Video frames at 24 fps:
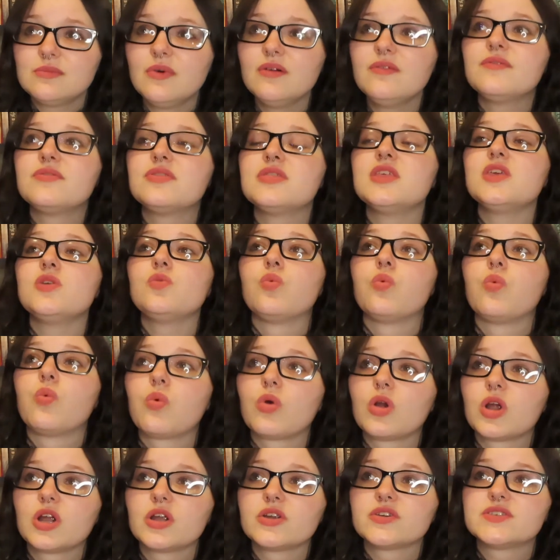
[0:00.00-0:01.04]
of the
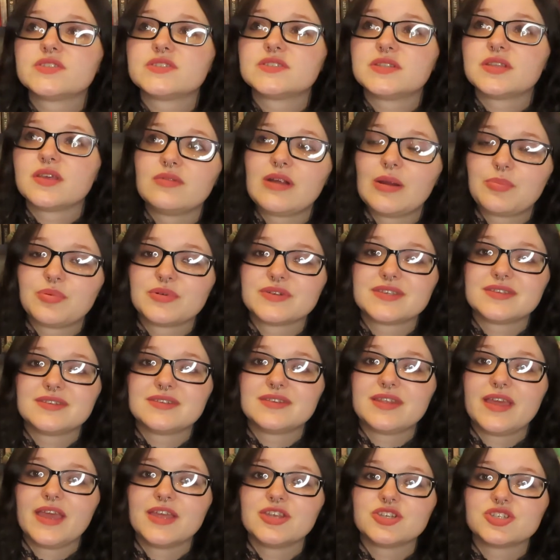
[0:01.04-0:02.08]
worst
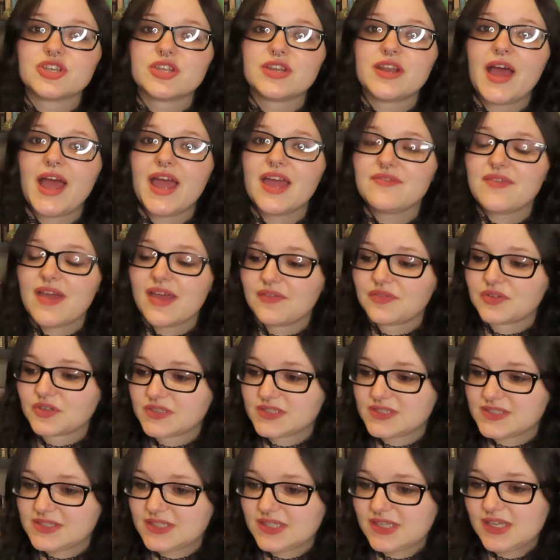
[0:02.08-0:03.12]
representation I've ever
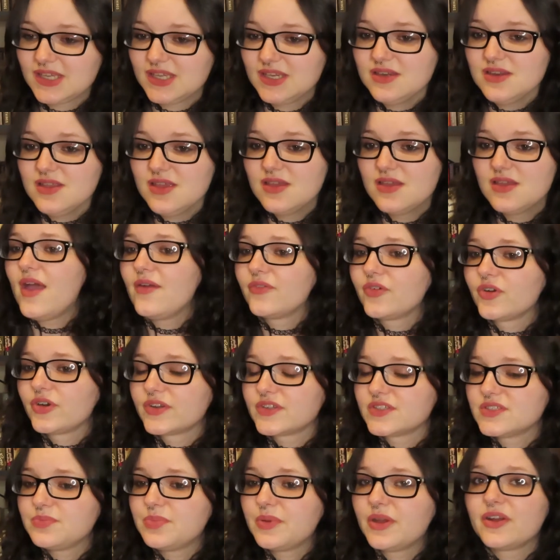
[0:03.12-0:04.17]
seen, ever
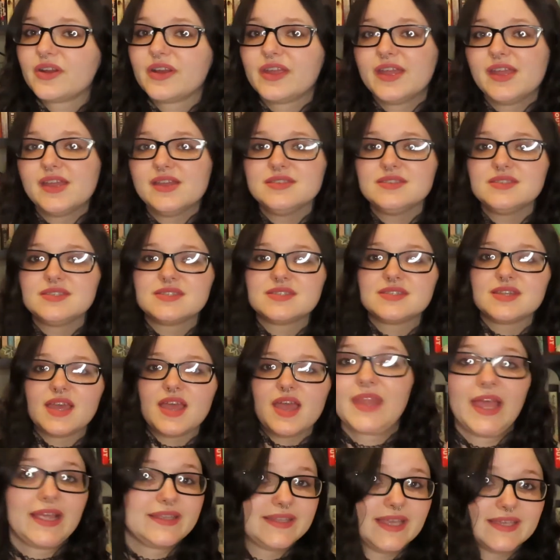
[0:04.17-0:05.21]
experienced.
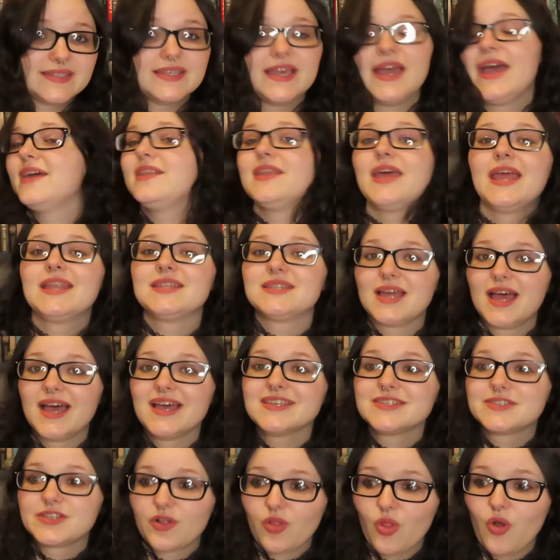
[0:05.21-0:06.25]
Like they said, it
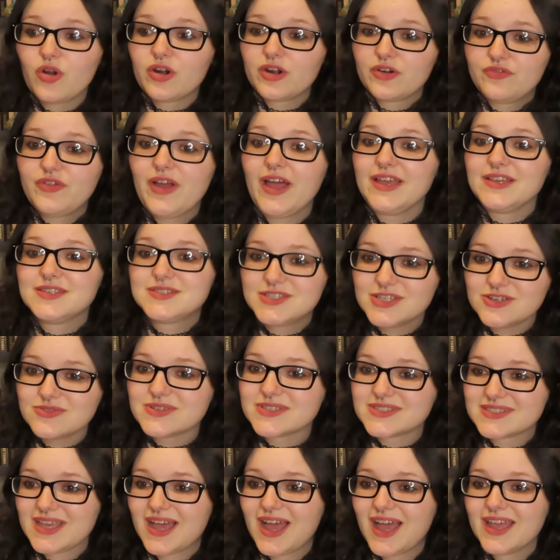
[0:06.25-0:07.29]
does glorify
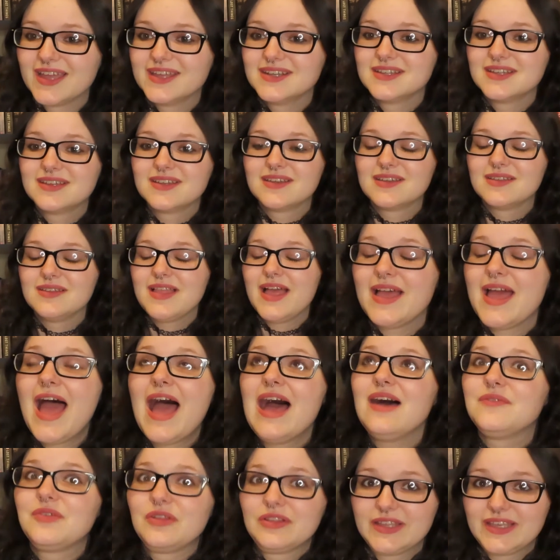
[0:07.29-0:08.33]
suicide
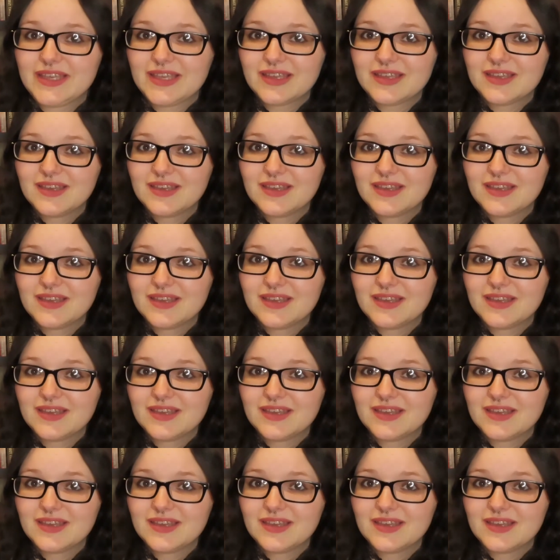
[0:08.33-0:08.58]
heavily.